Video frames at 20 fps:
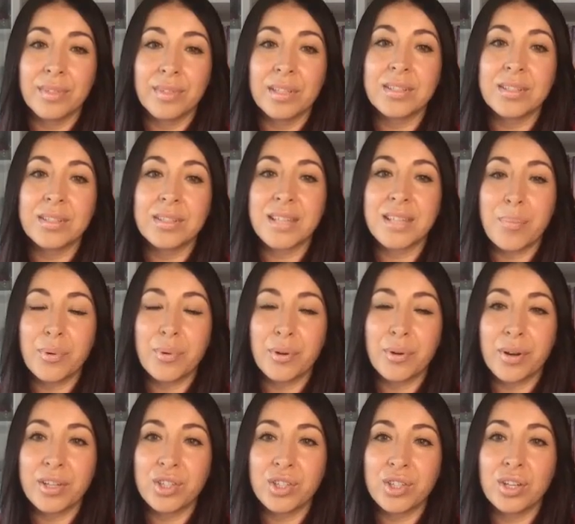
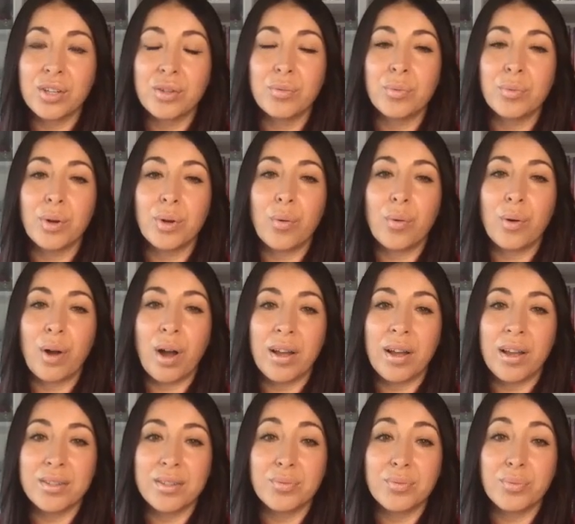Separation
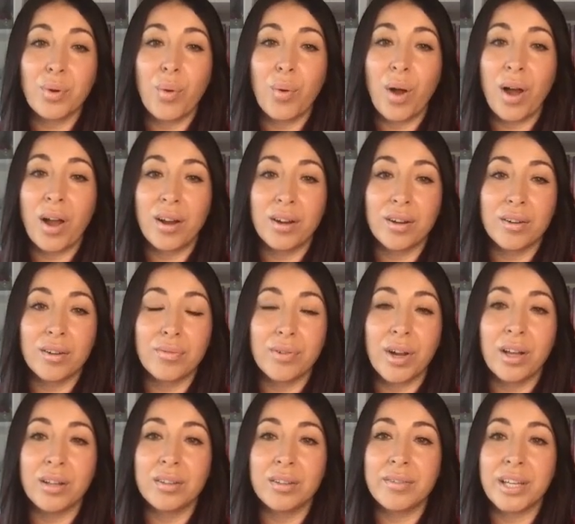is required for
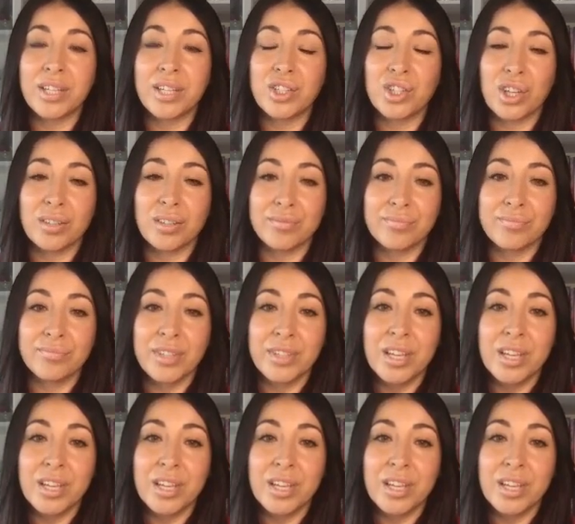elevation.